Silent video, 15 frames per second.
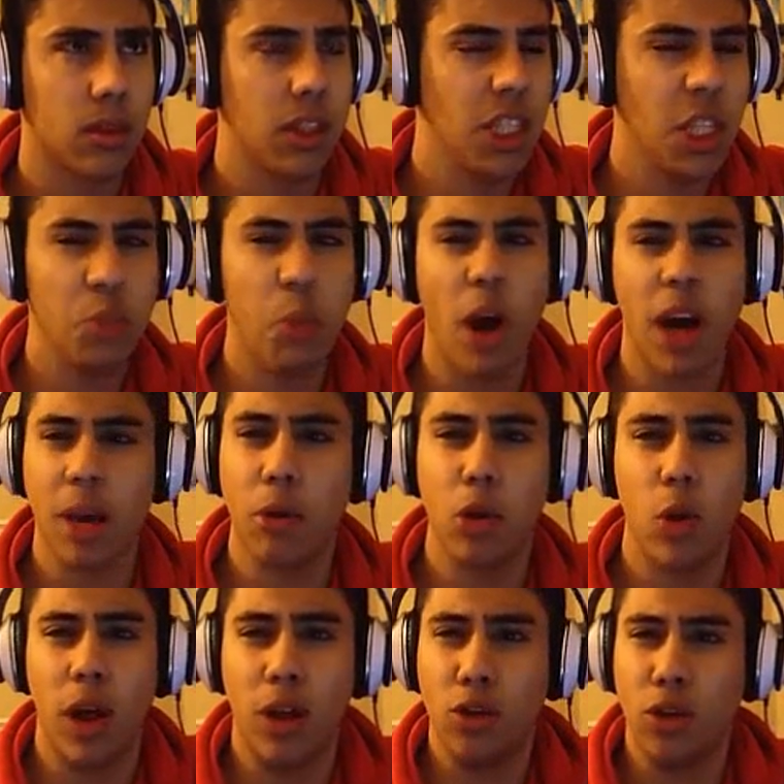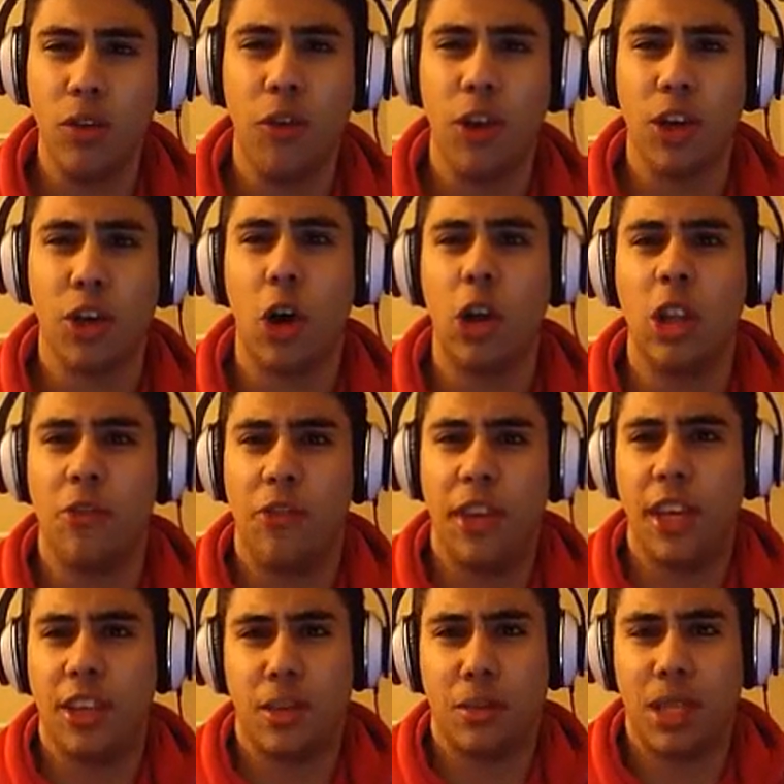Is this Pokemon where I'm looking for a golden
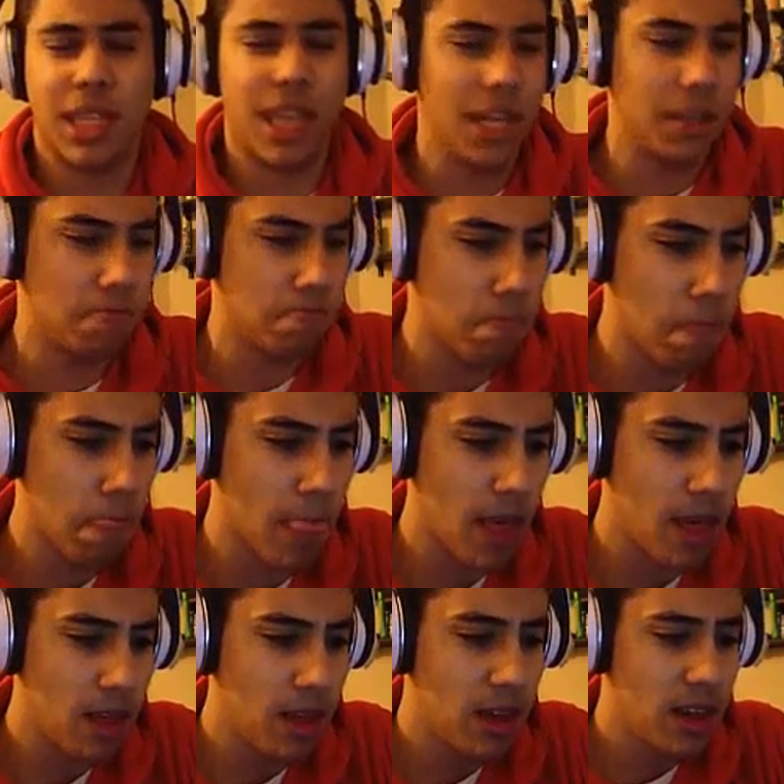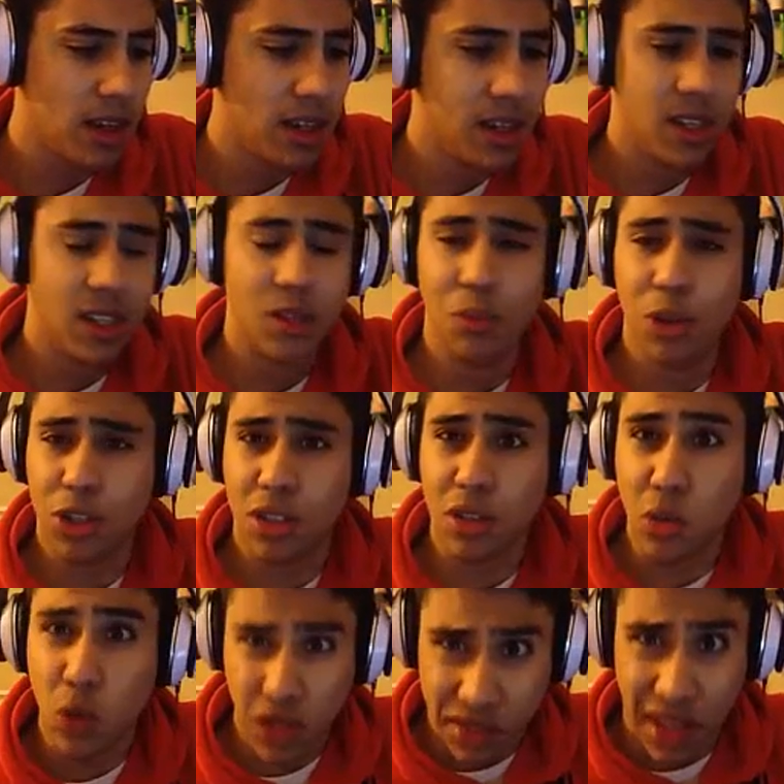phoenix, something like that? Music
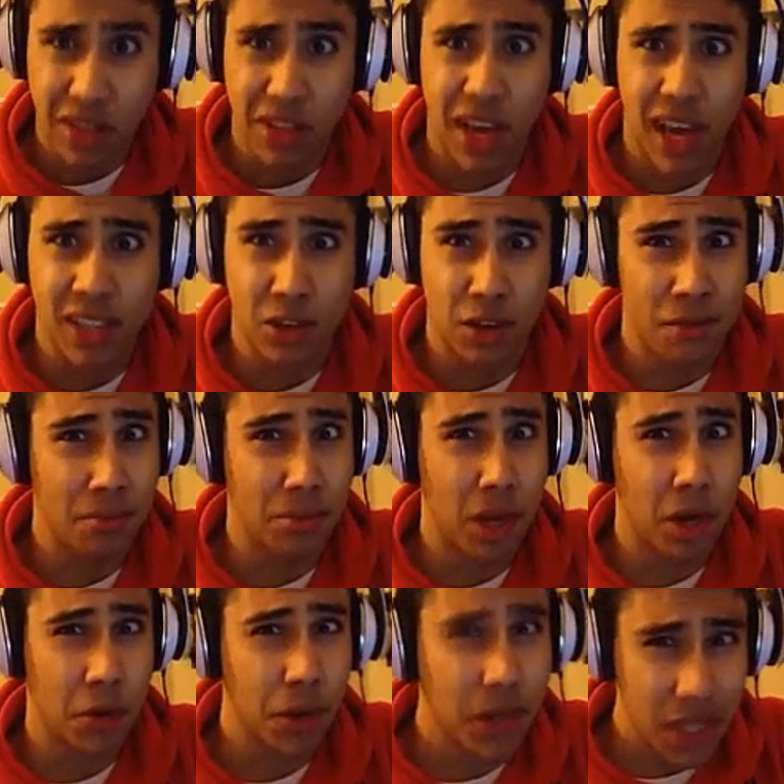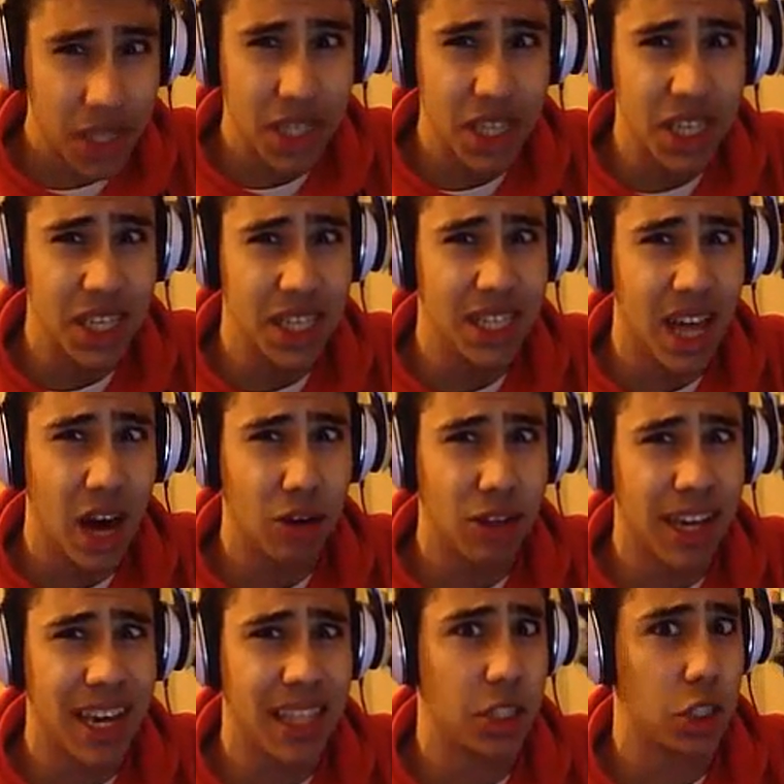is really loud again, so if I talk really loud
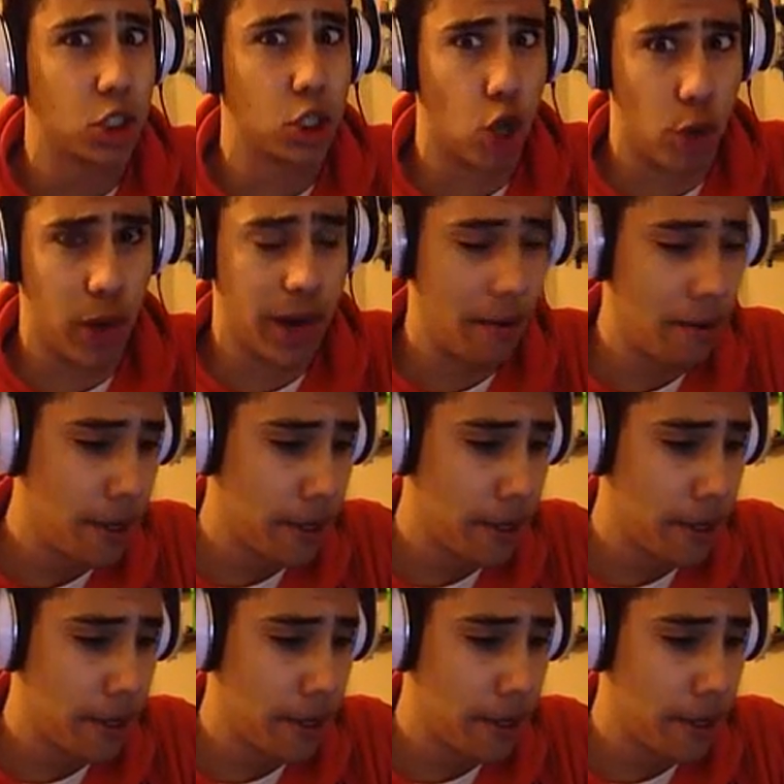again, sorry.